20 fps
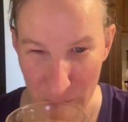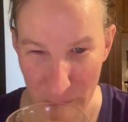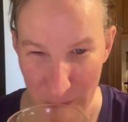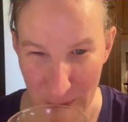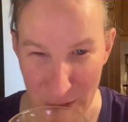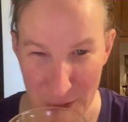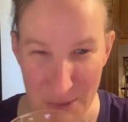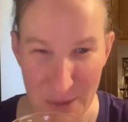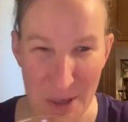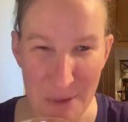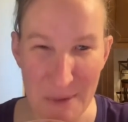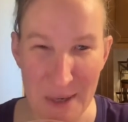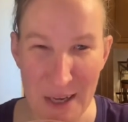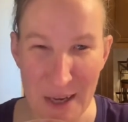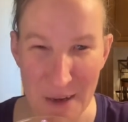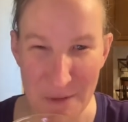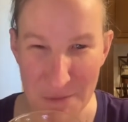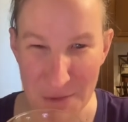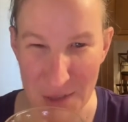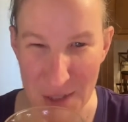that's why we
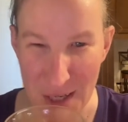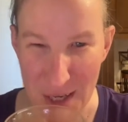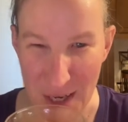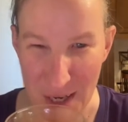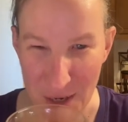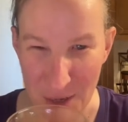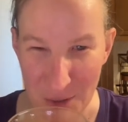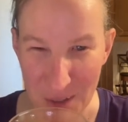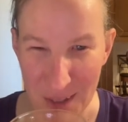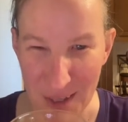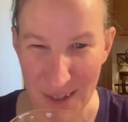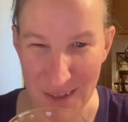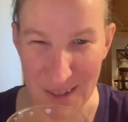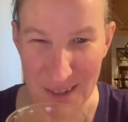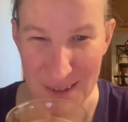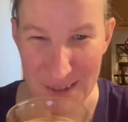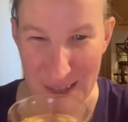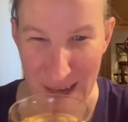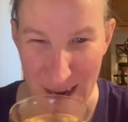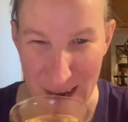have tea, or at
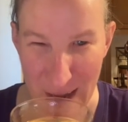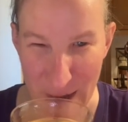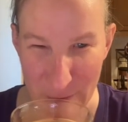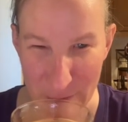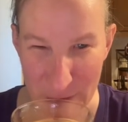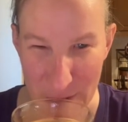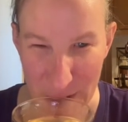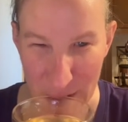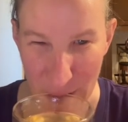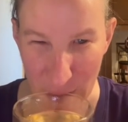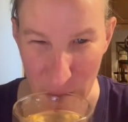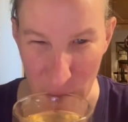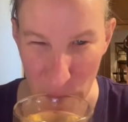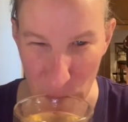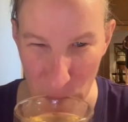least I have tea.